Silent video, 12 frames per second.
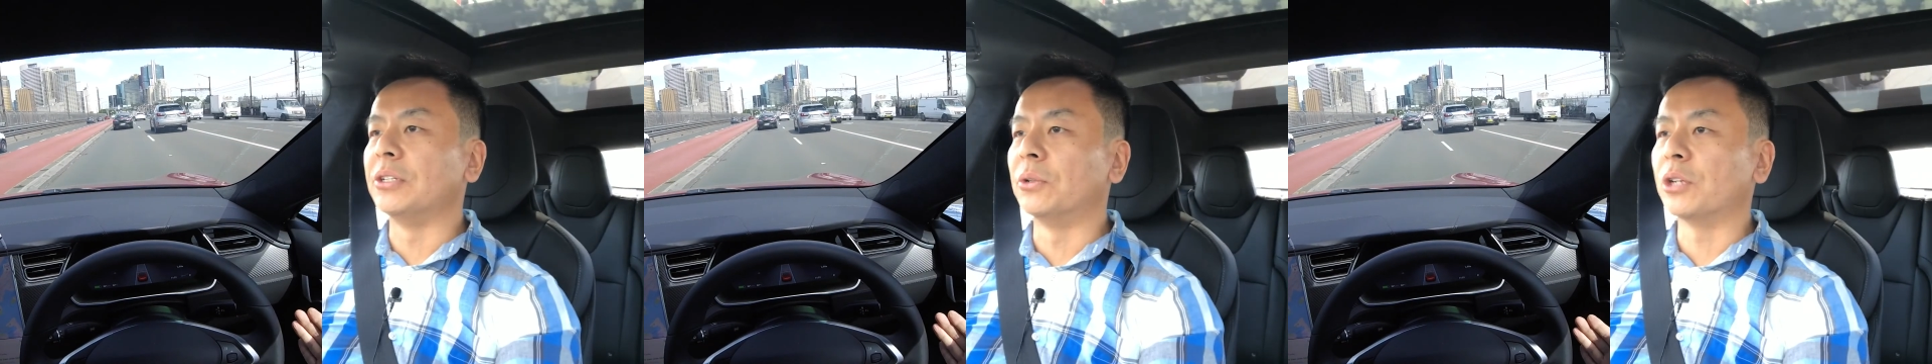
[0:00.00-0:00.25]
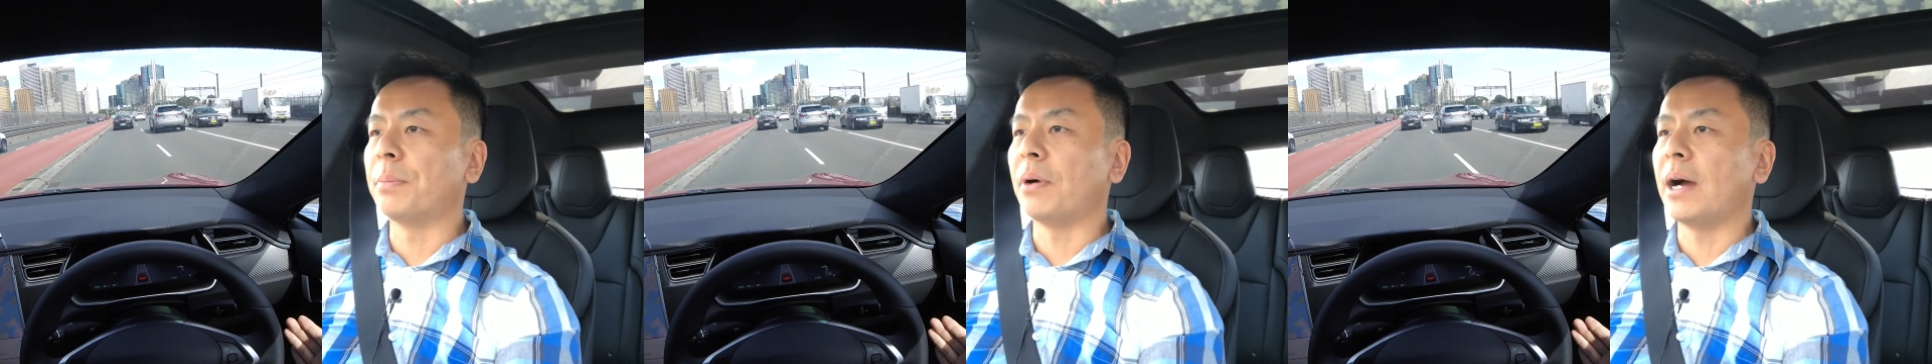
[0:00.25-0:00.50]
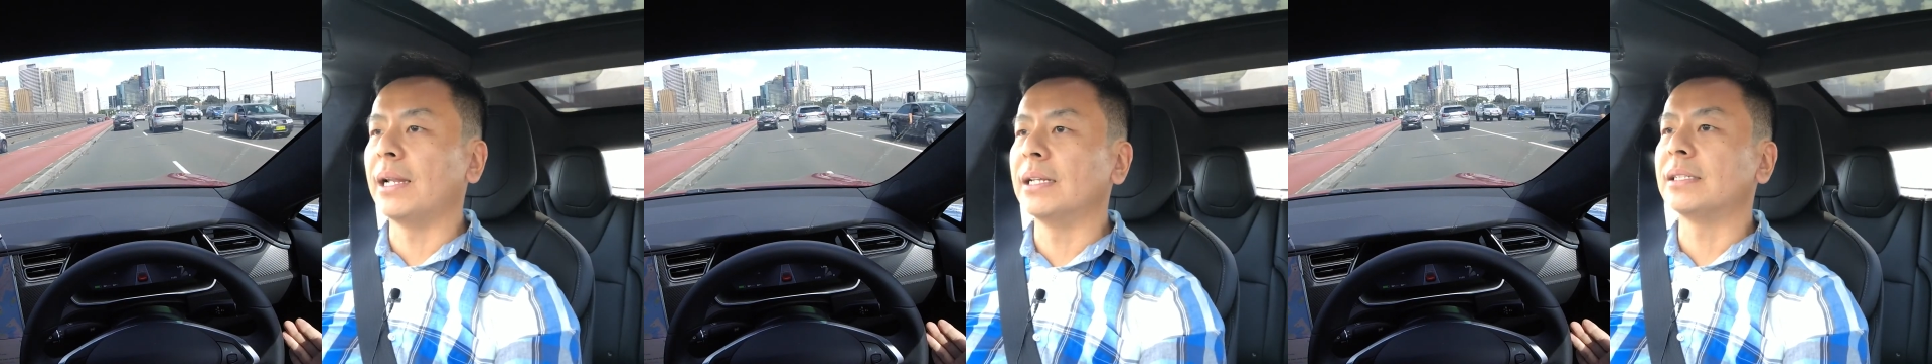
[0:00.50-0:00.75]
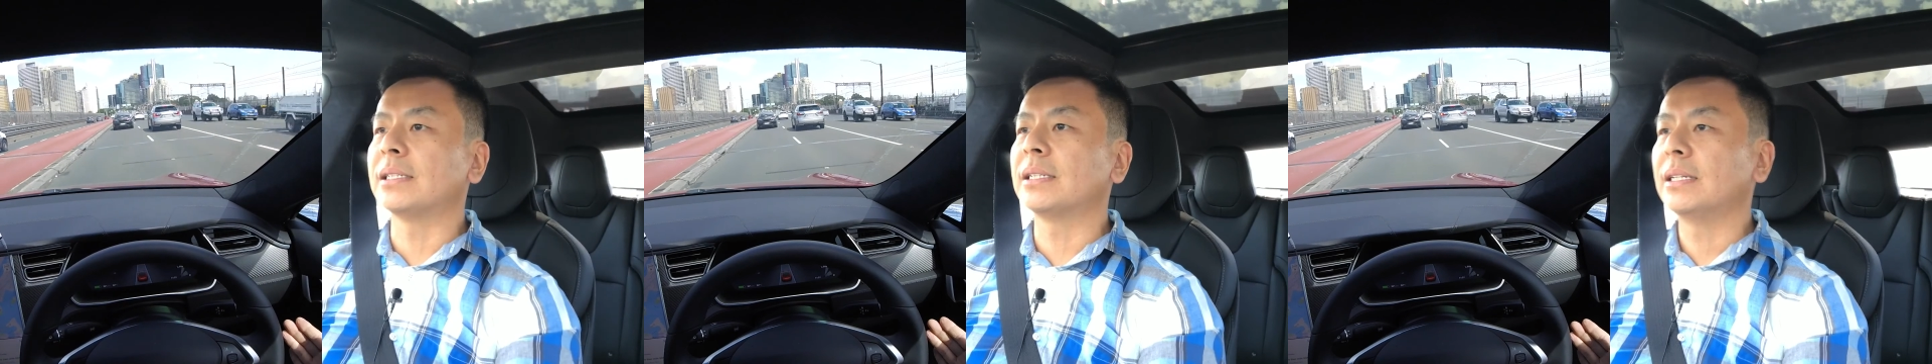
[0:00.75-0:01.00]

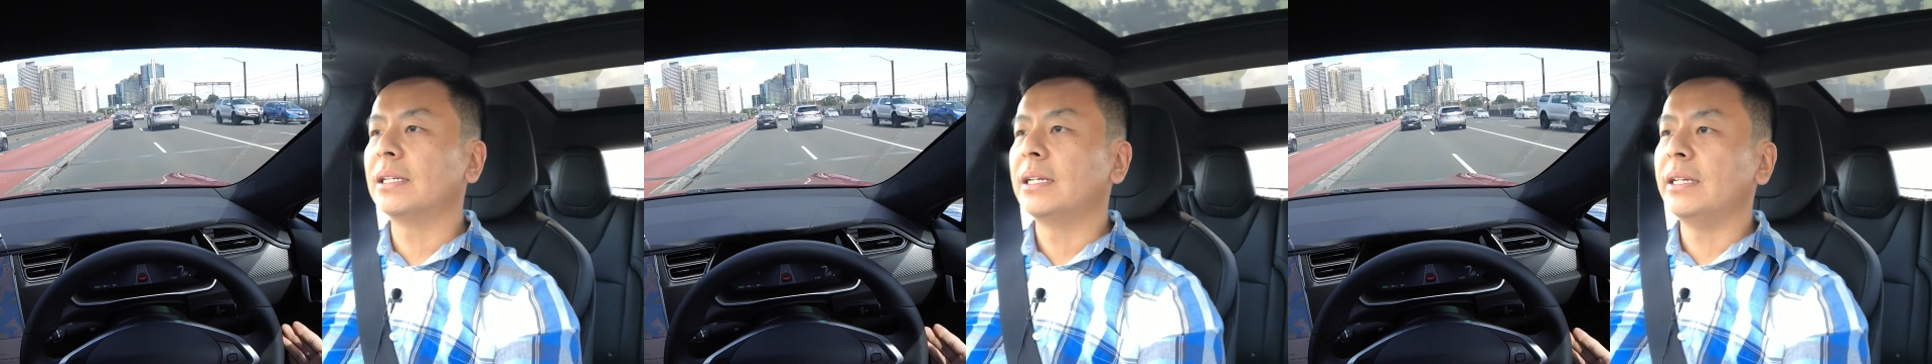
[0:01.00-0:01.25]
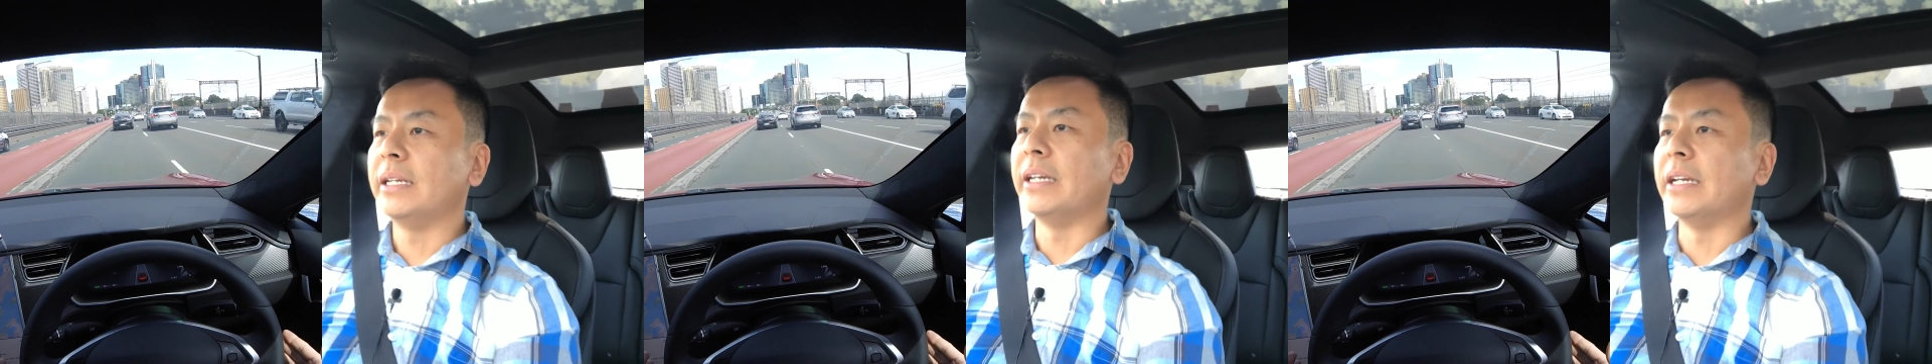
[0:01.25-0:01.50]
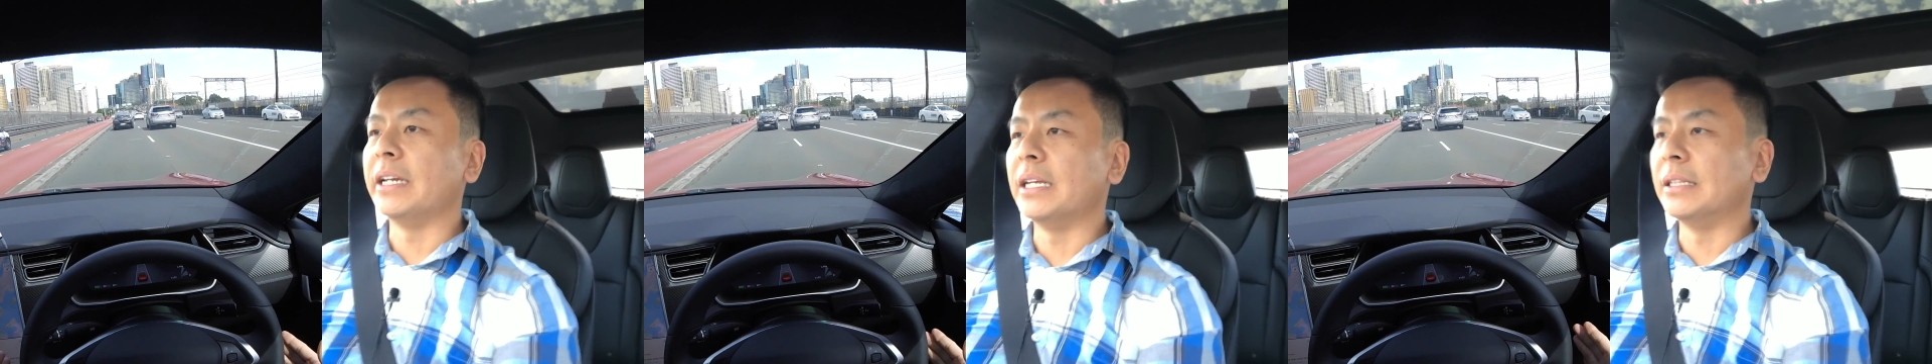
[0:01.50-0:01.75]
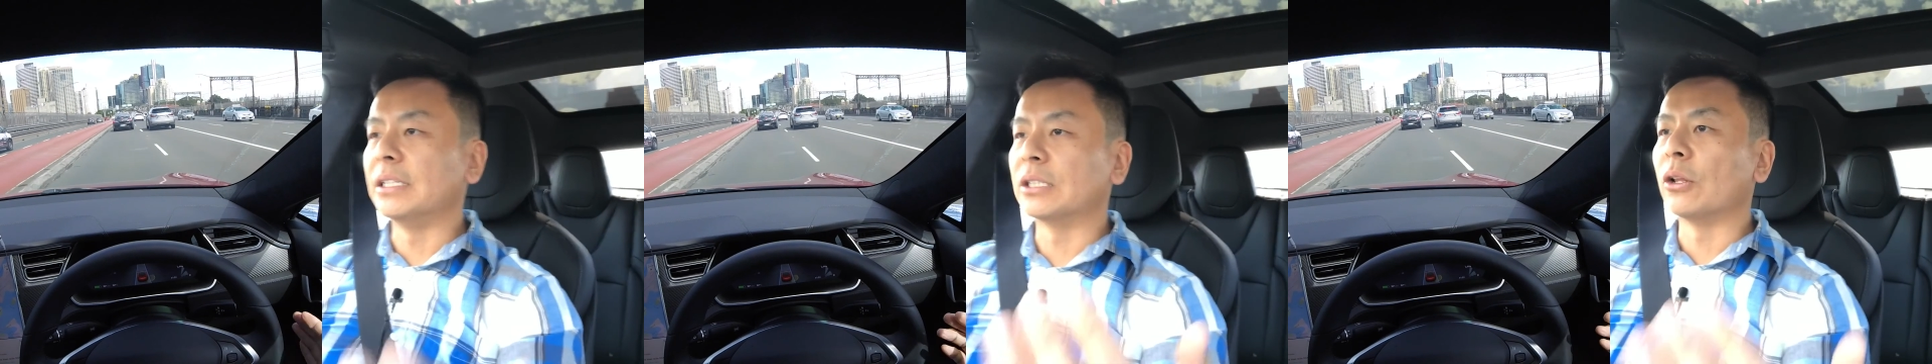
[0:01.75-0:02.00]
Autopilot
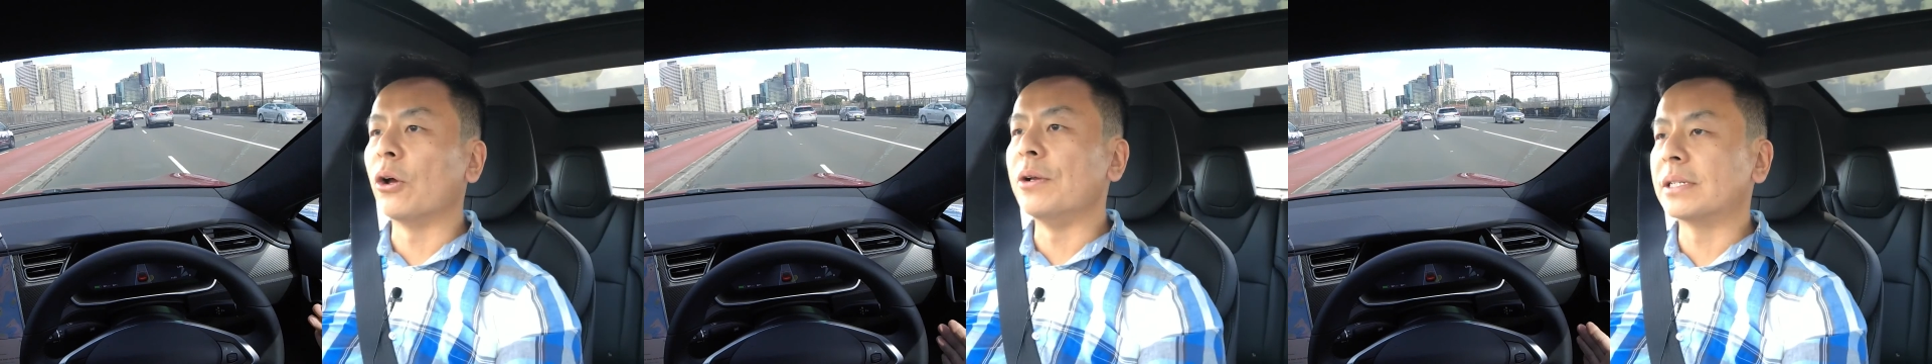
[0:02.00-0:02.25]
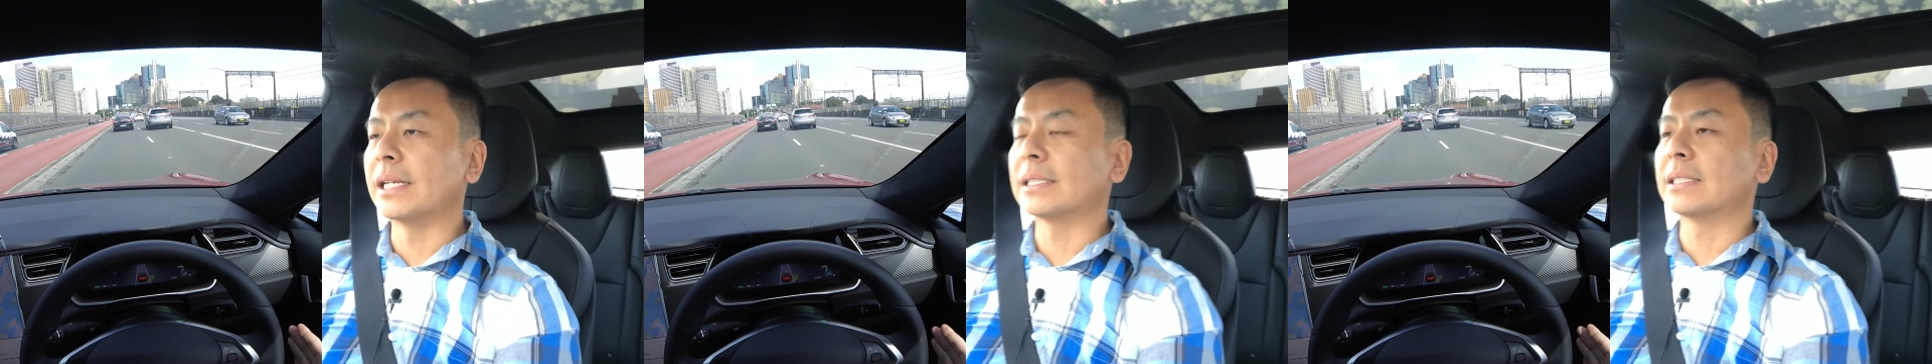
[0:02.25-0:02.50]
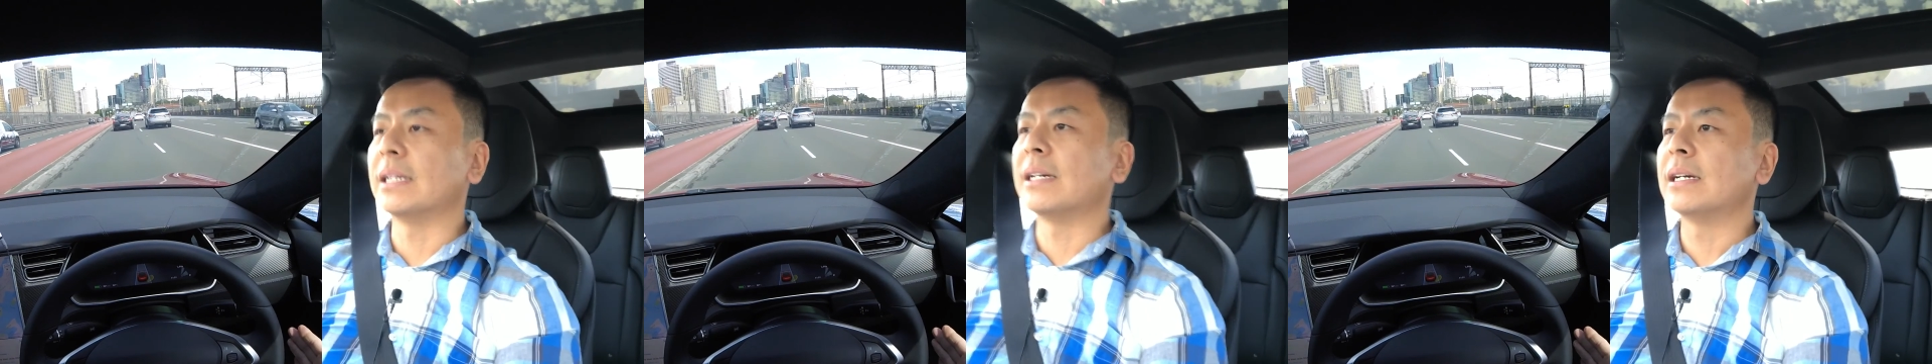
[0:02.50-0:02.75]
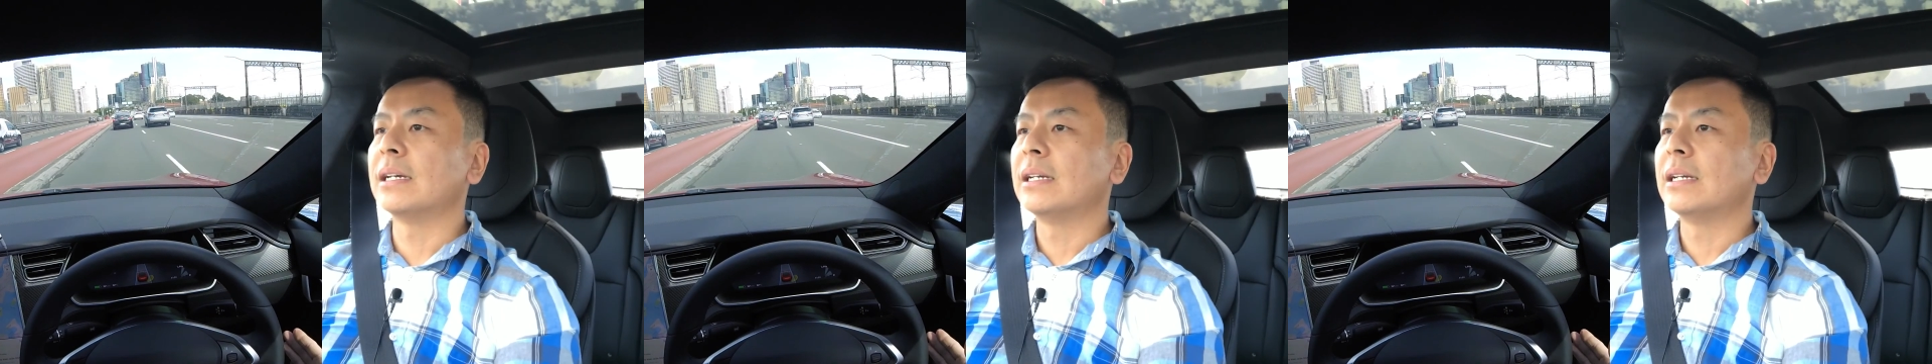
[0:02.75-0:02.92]
in this lone Tesla.